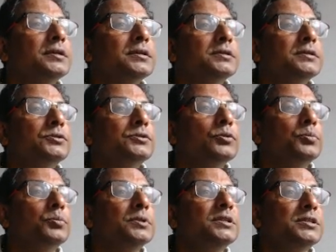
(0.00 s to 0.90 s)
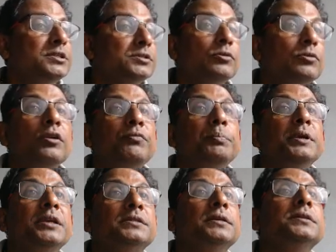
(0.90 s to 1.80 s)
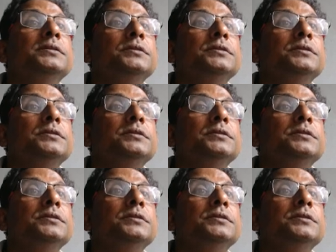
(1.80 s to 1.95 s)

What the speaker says: So this is called pixels.